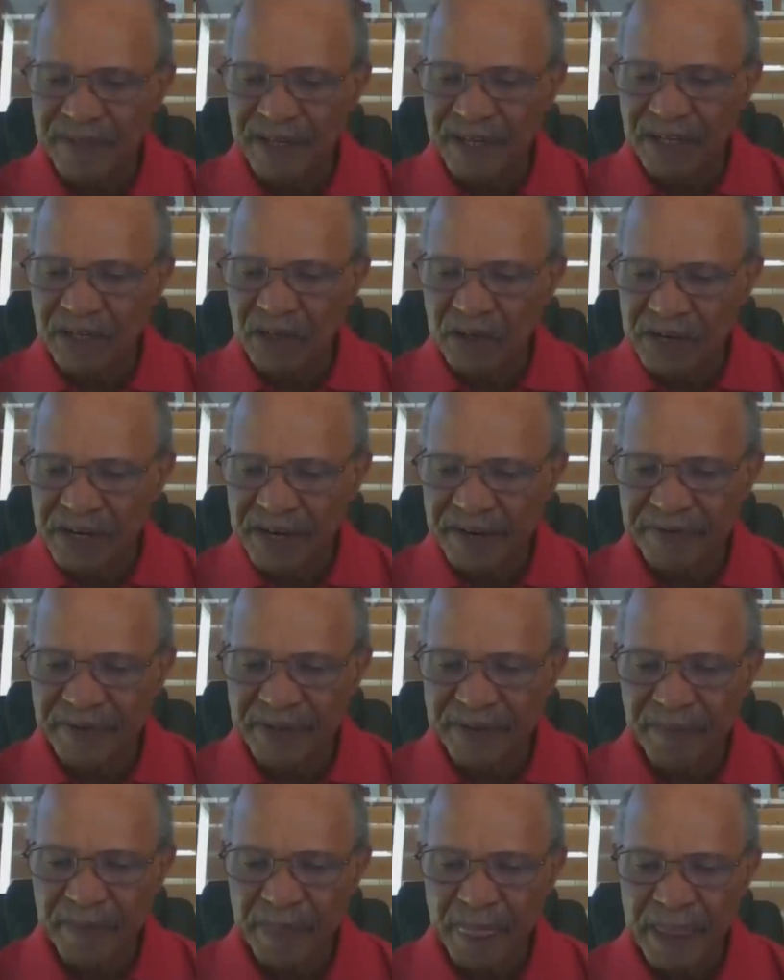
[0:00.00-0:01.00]
the
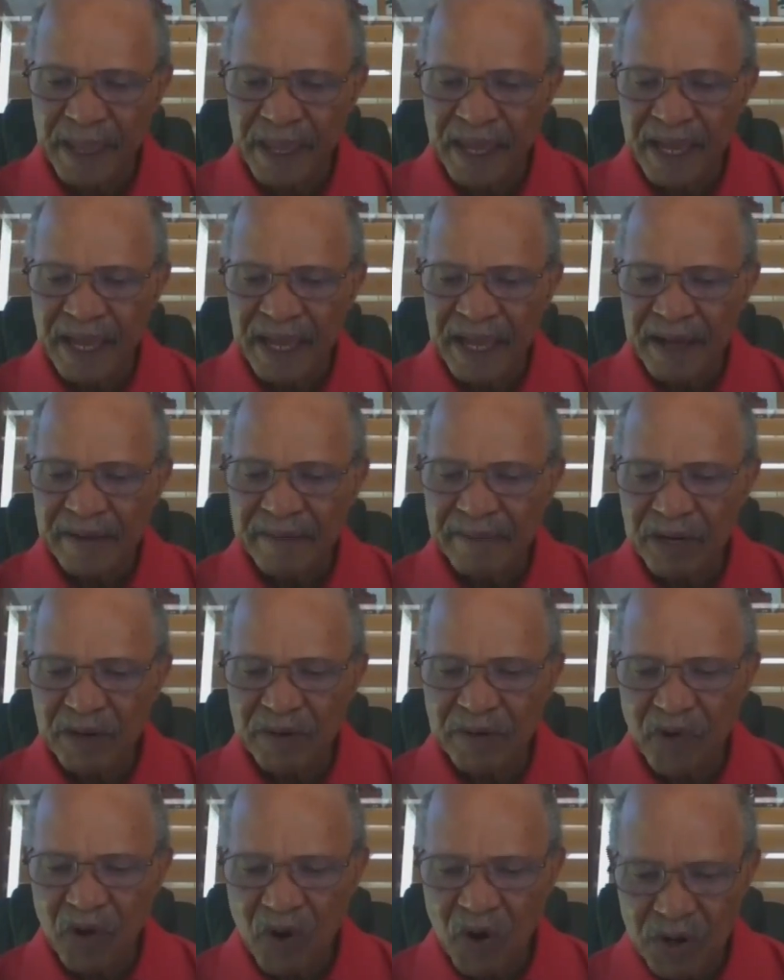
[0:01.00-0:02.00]
radiographer. But
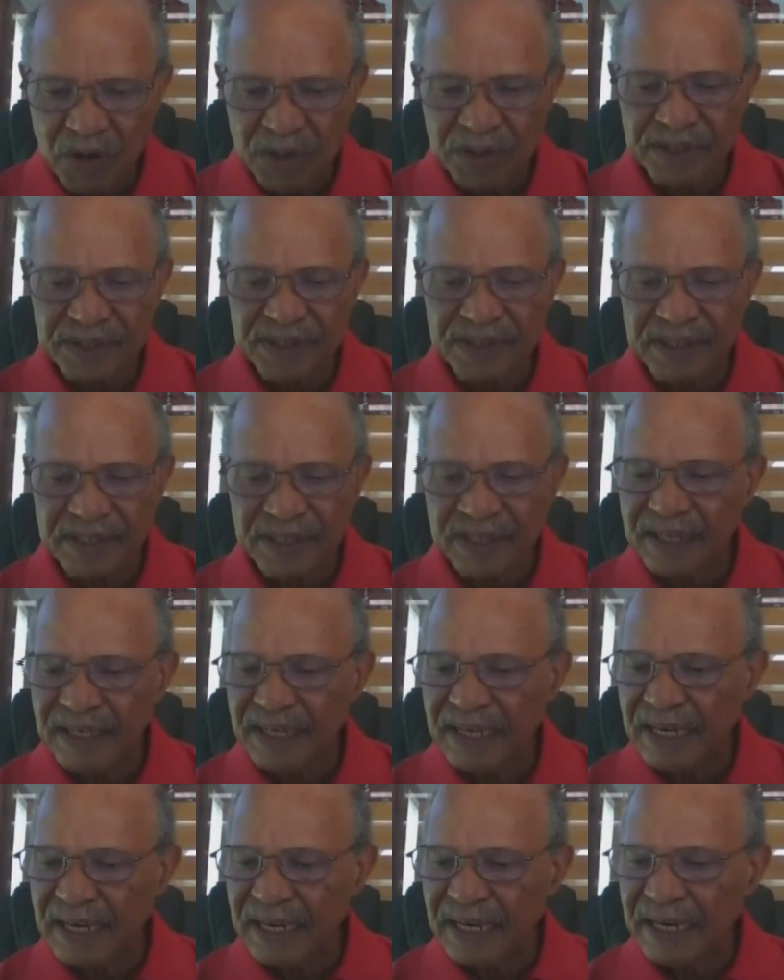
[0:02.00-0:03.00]
of course,
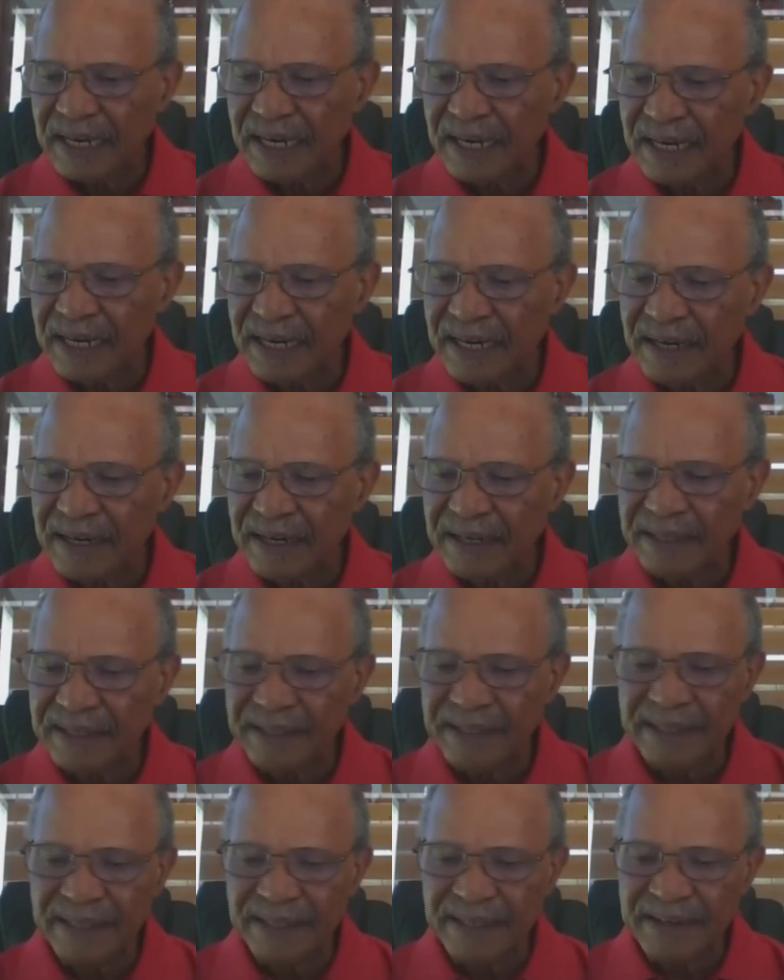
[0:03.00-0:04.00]
uh,
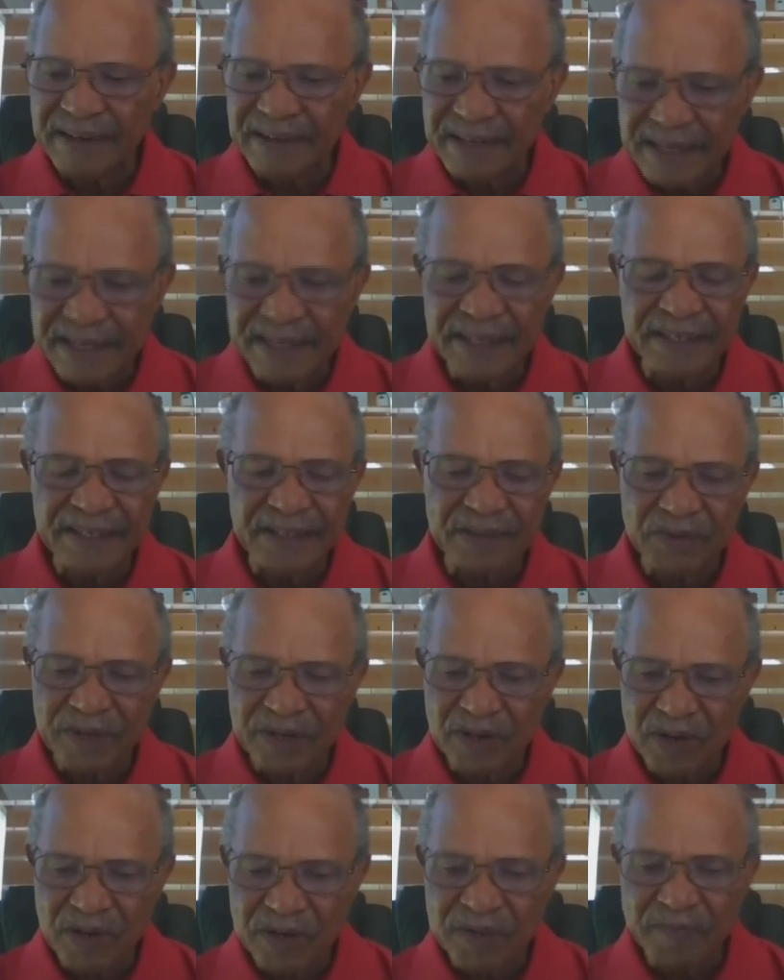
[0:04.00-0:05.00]
the readings were
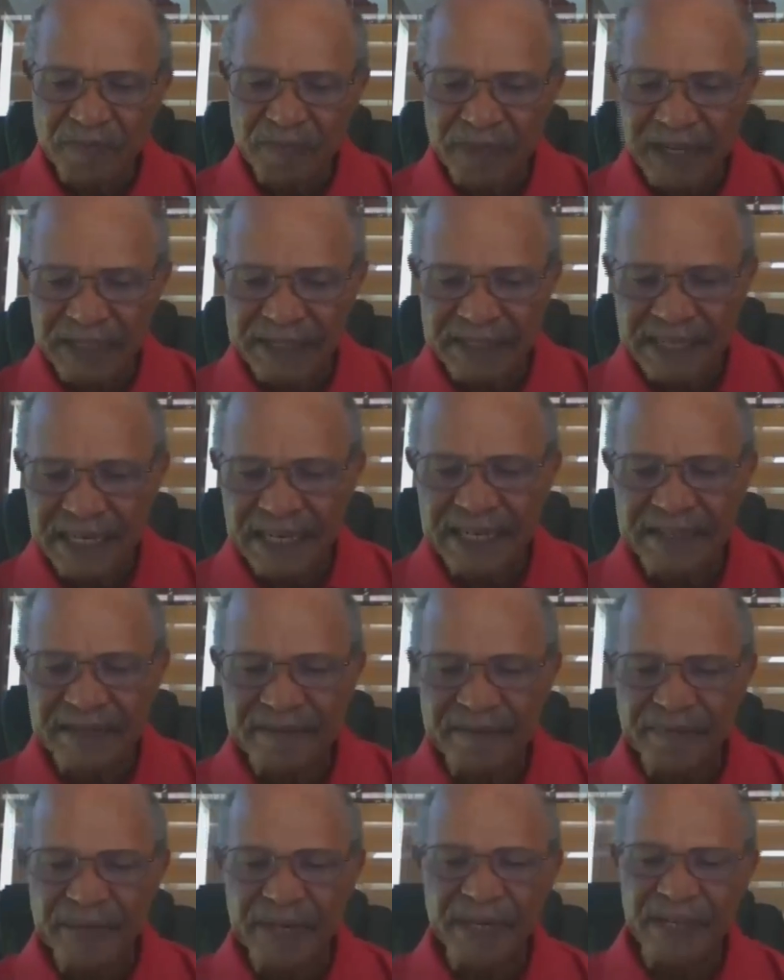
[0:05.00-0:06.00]
not done
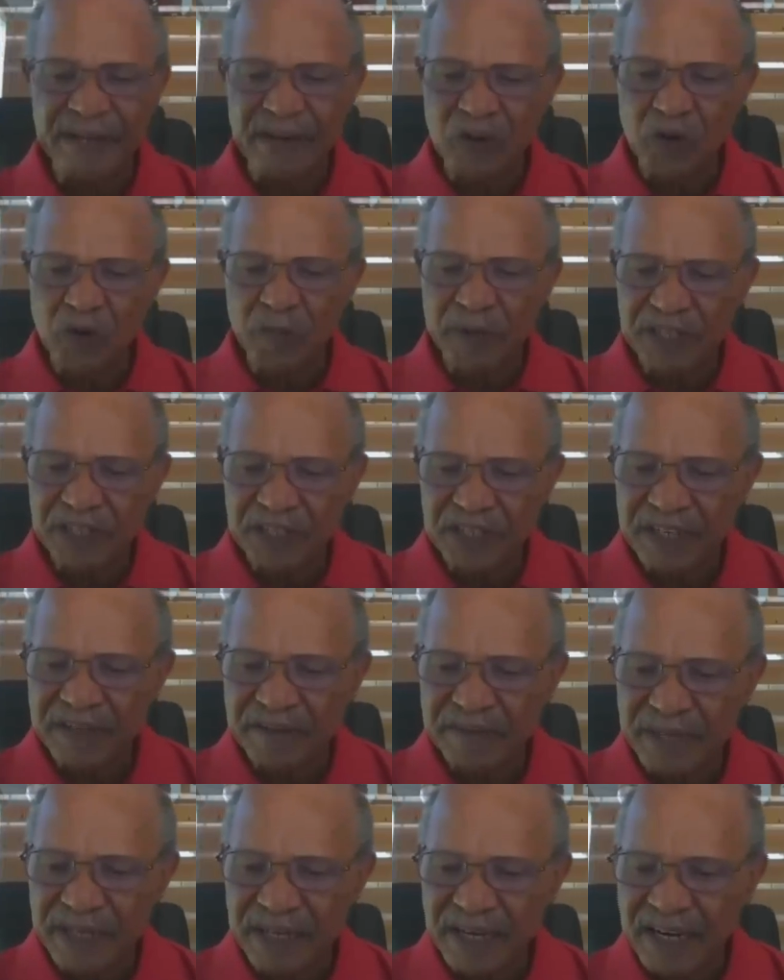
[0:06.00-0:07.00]
by occupational
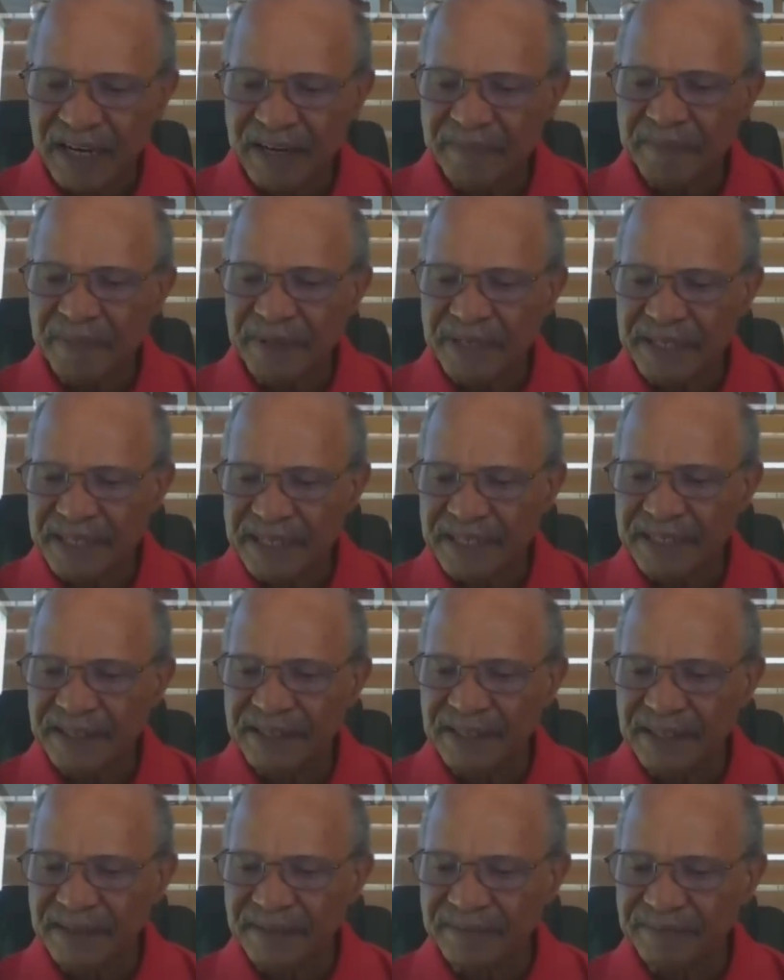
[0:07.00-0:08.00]
medical
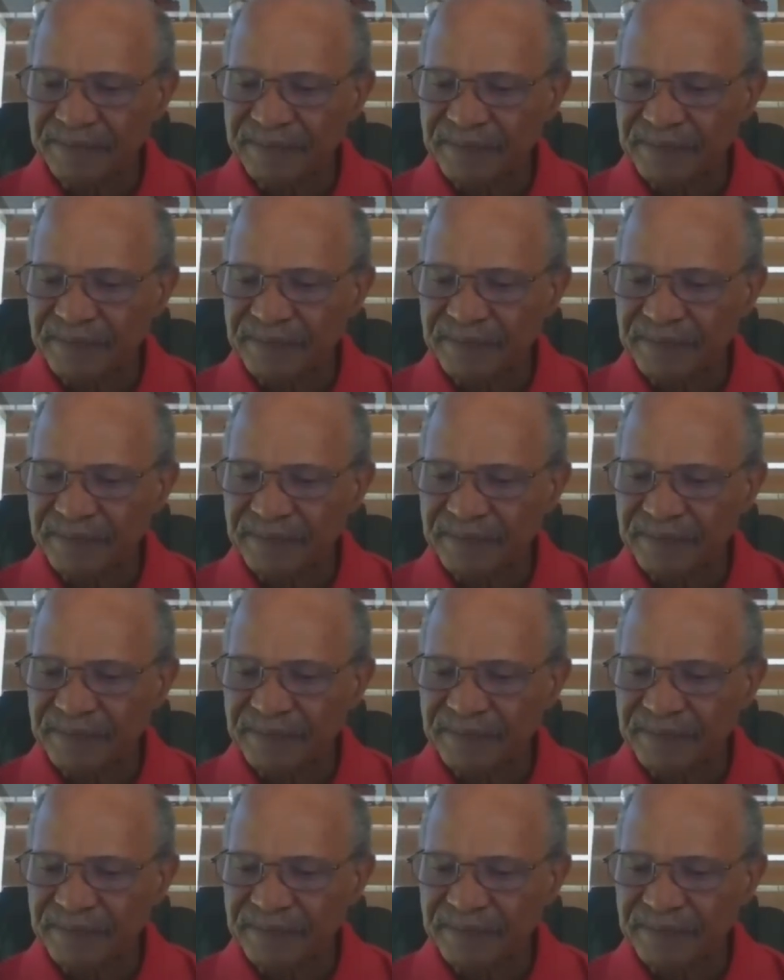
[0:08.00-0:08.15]
practitioner.